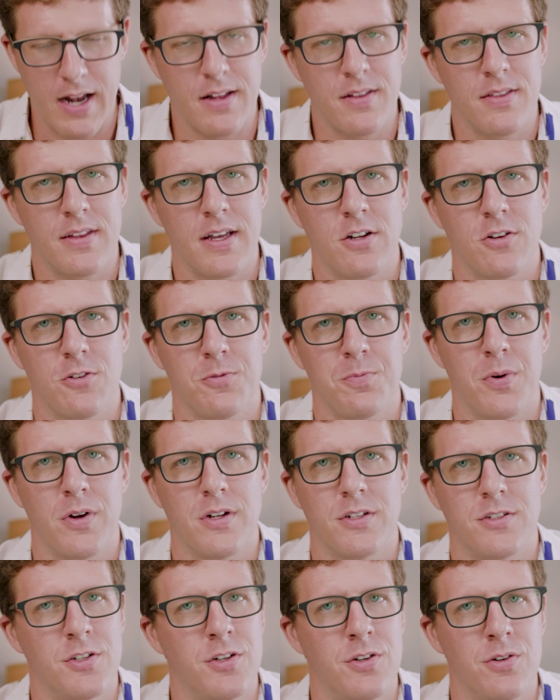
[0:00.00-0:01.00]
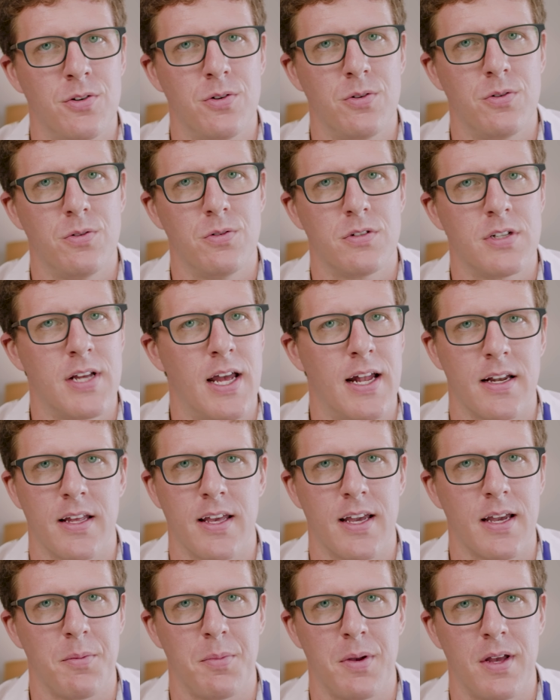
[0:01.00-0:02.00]
didn't they just put two 10
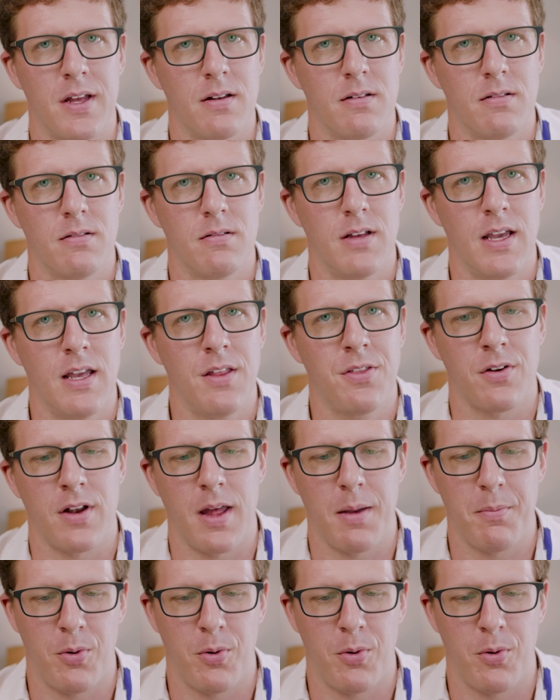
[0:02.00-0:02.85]
gigabit Ethernet